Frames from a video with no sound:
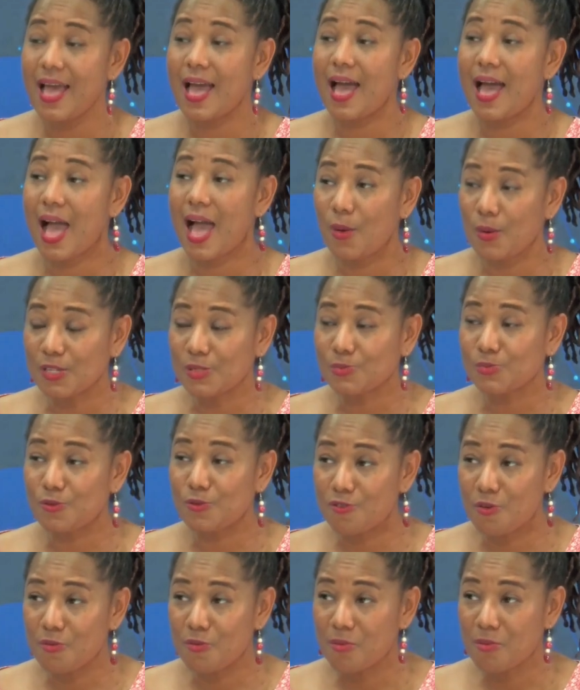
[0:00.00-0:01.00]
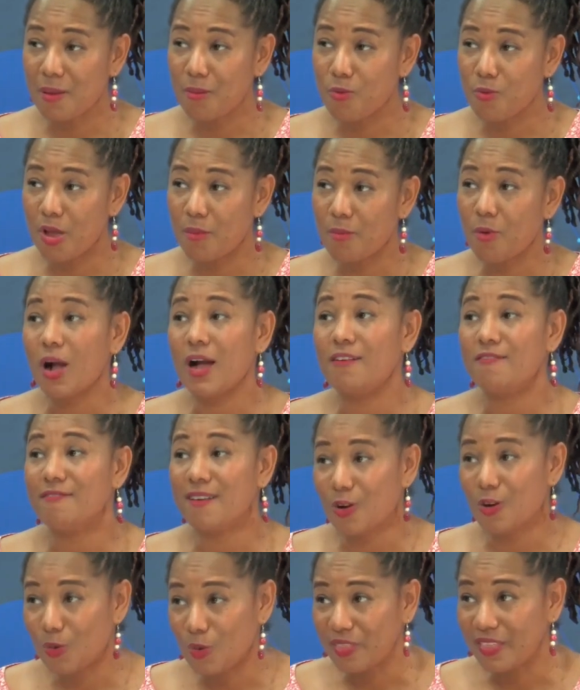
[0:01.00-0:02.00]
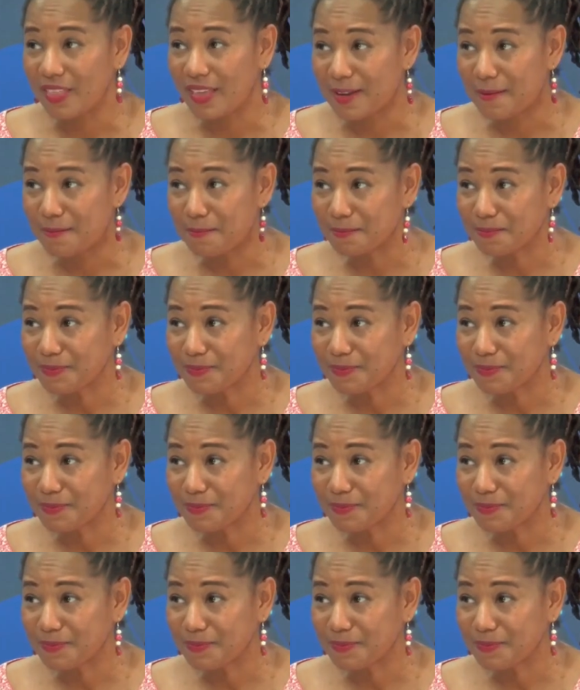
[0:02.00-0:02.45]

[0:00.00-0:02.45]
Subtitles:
I was performing my poem Okavango there.